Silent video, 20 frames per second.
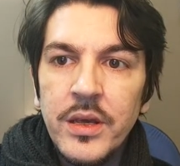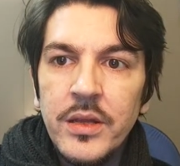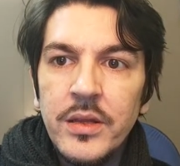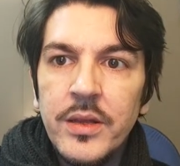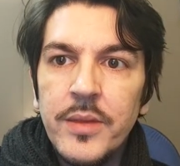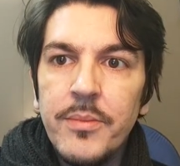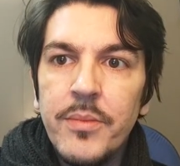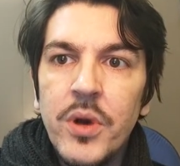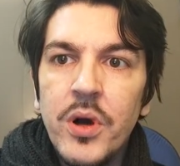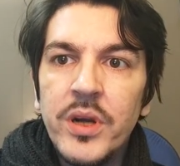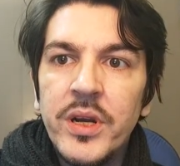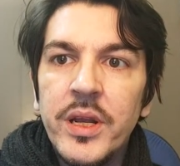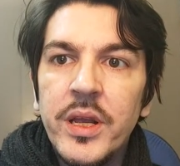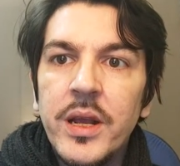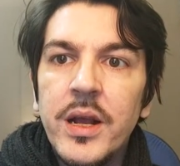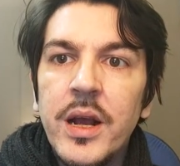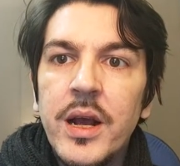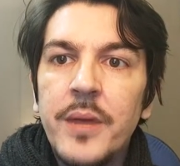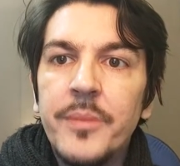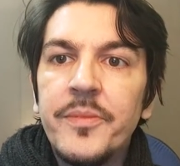The morning
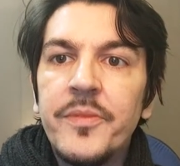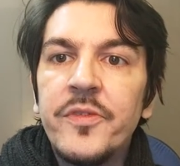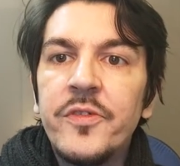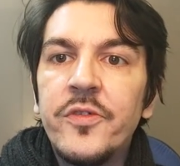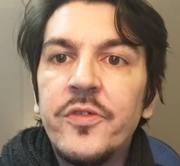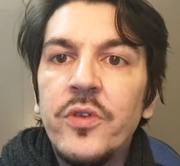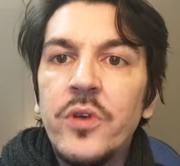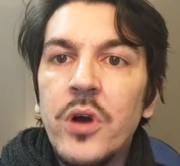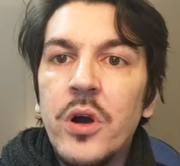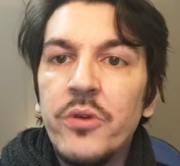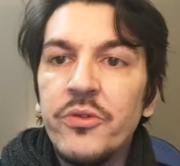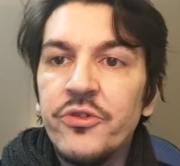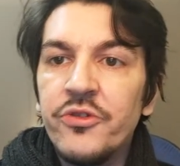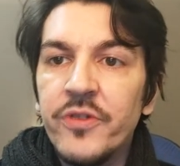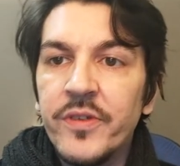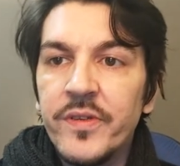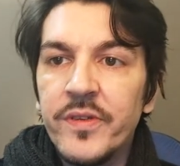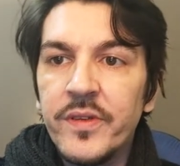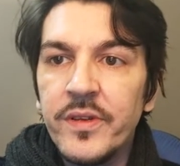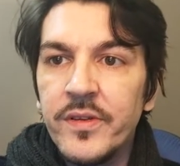comes to
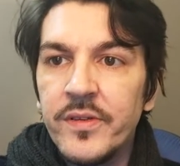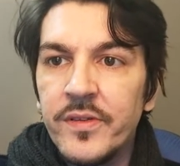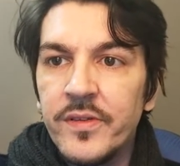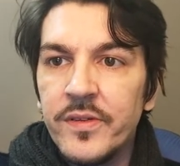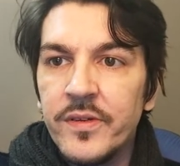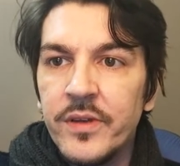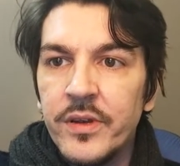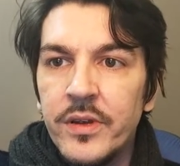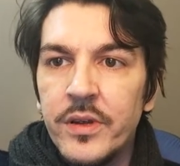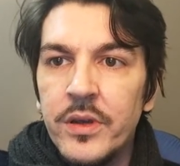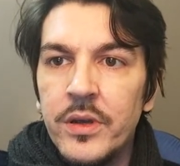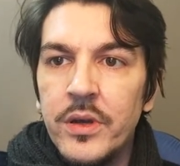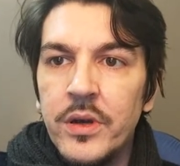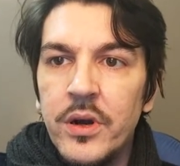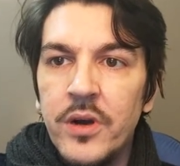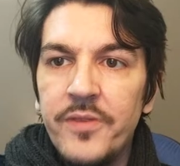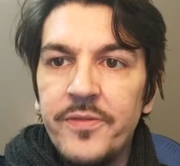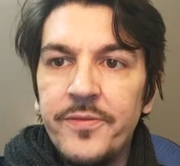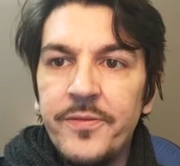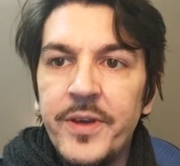consciousness
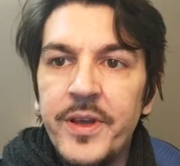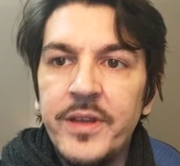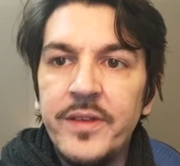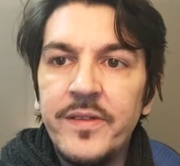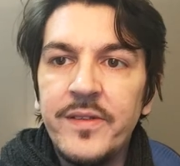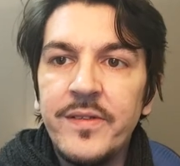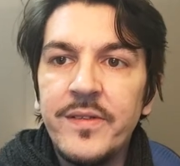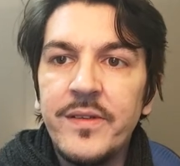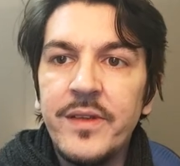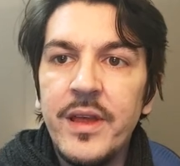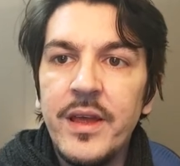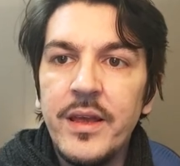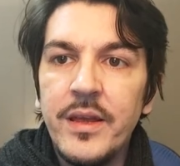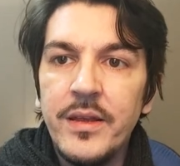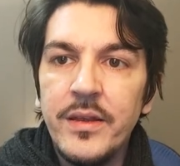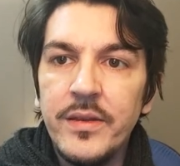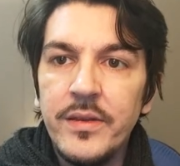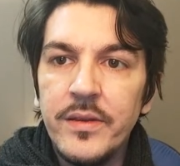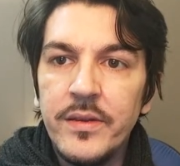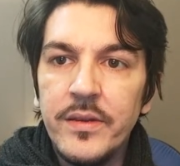of faint
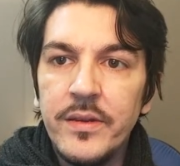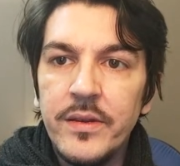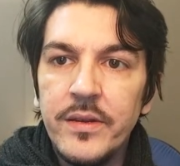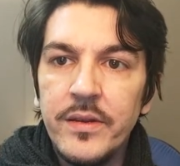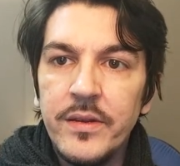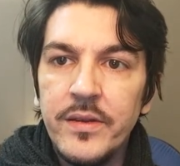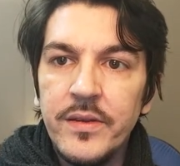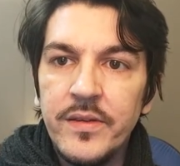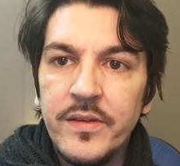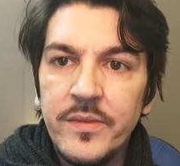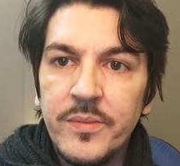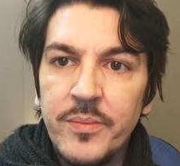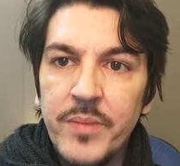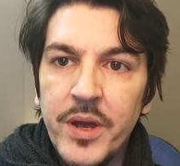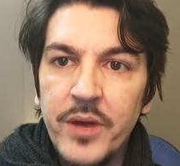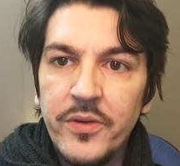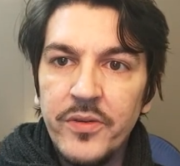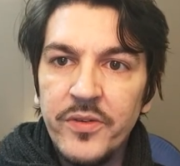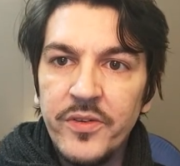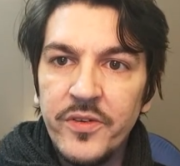stale
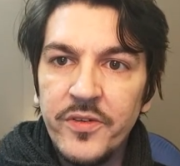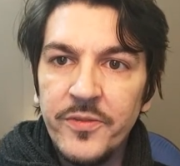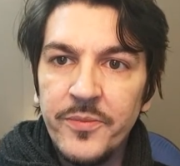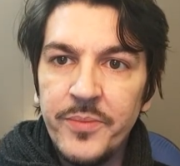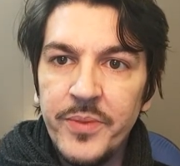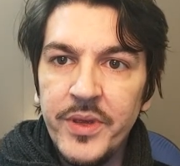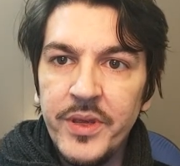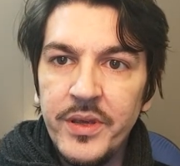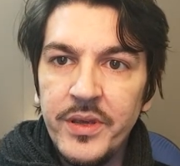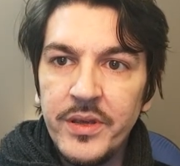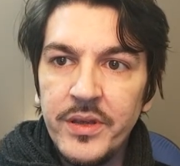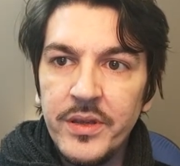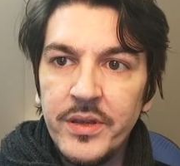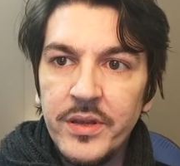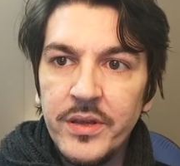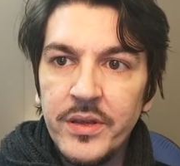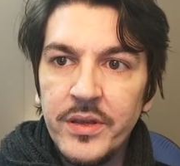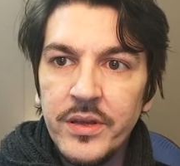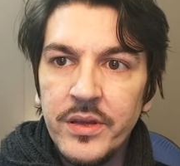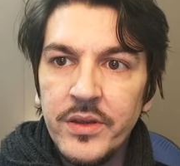smells of beer
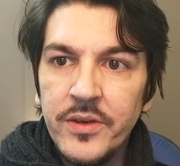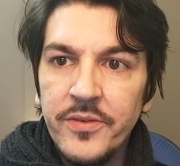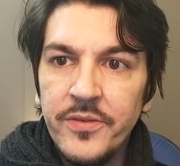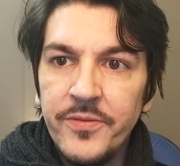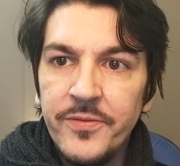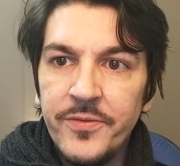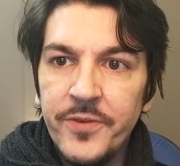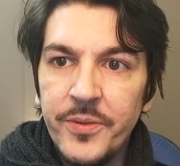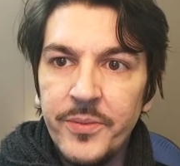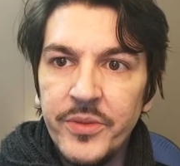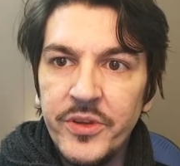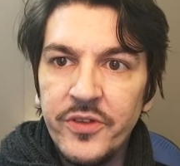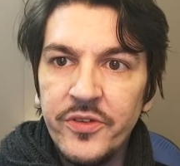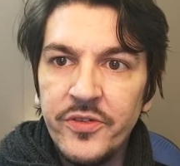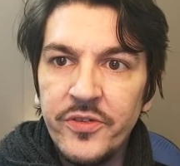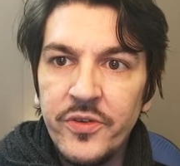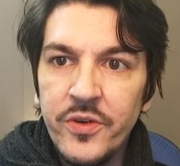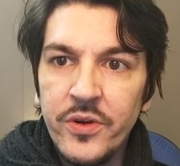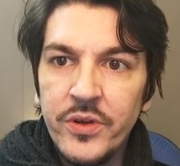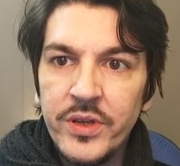from the
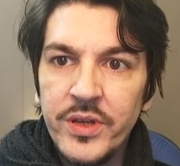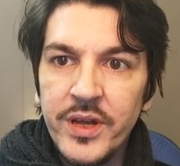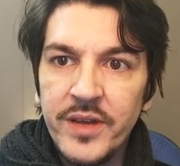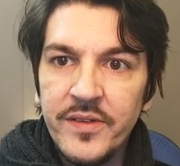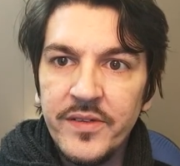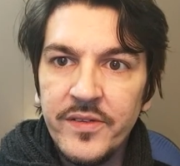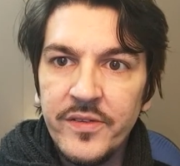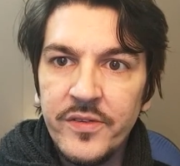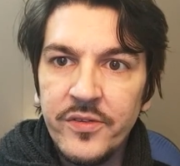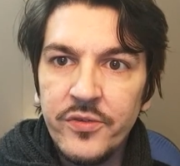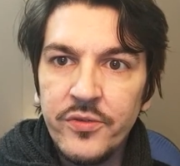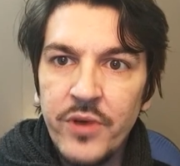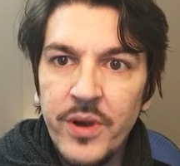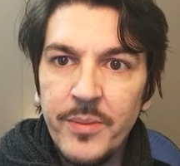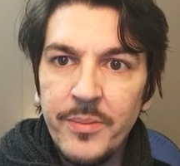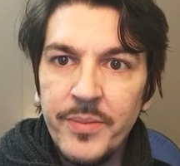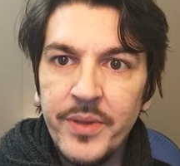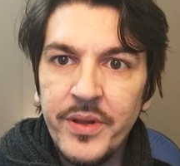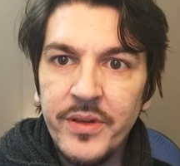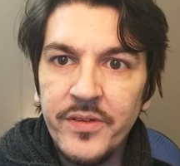sawdust
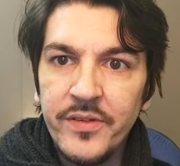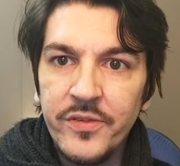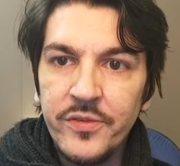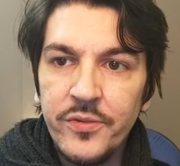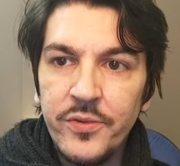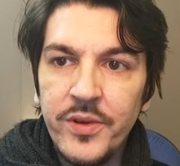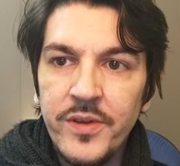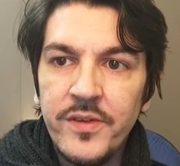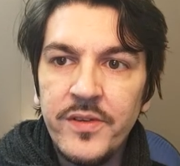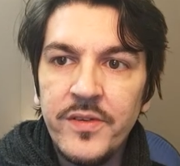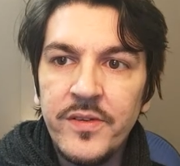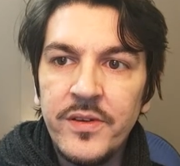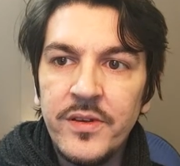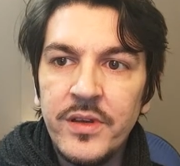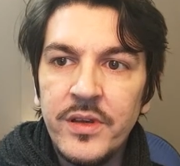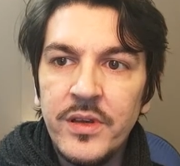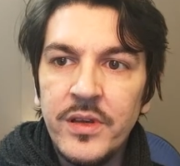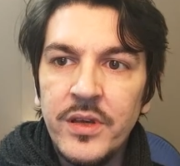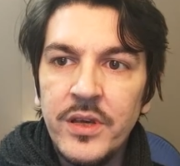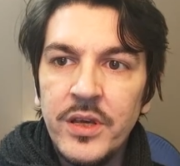trampled street,
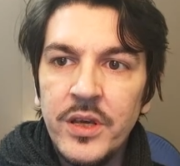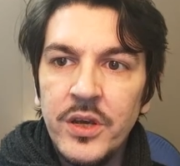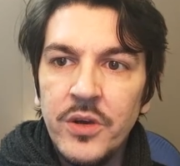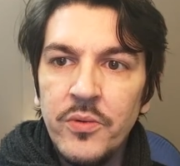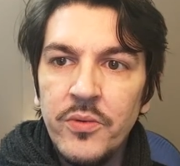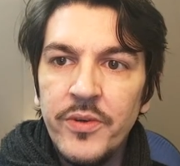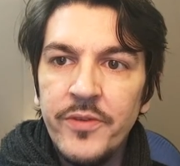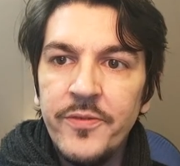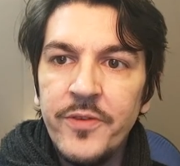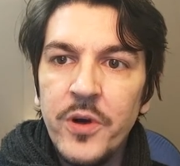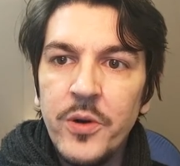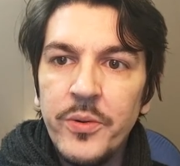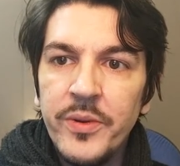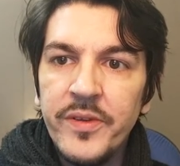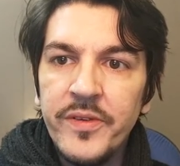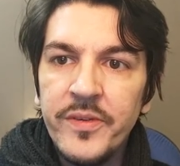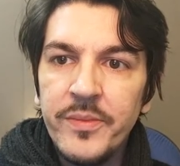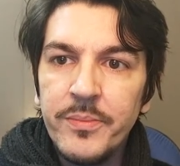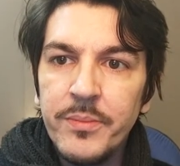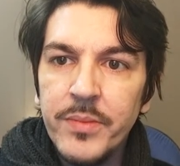with all
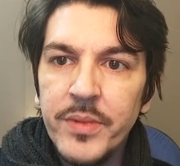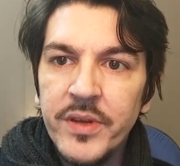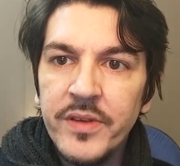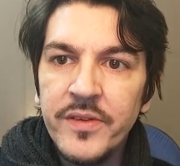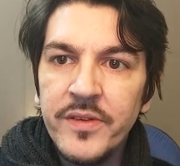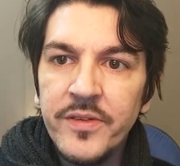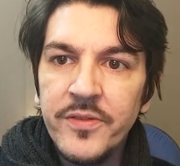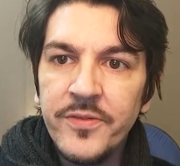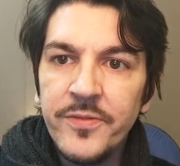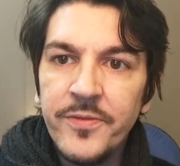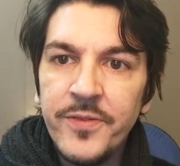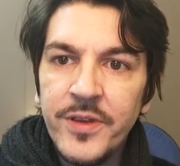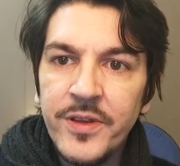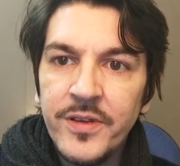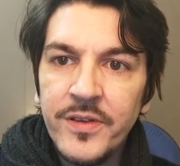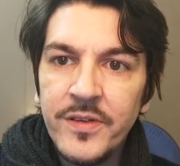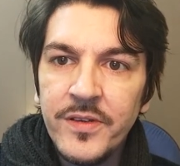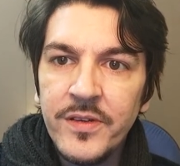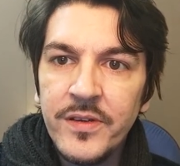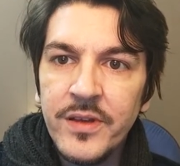its muddy feet
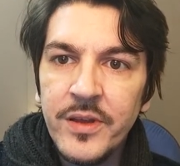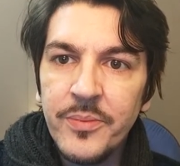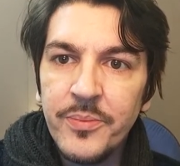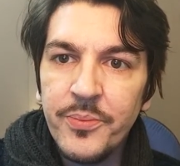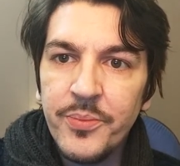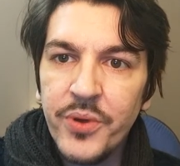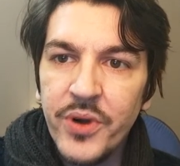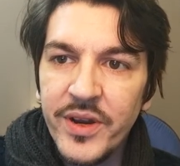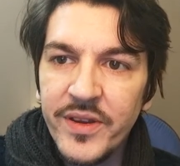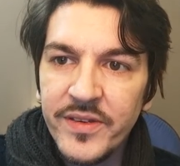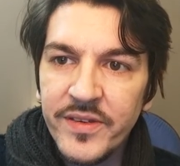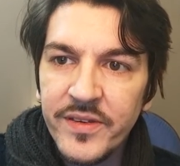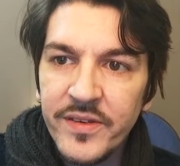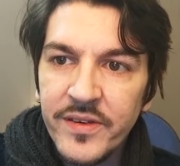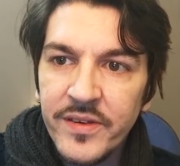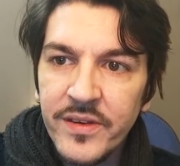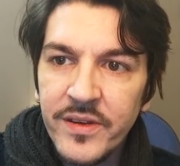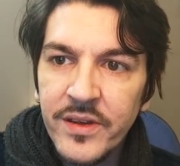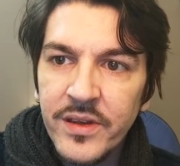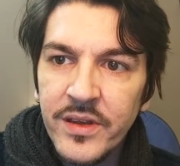that press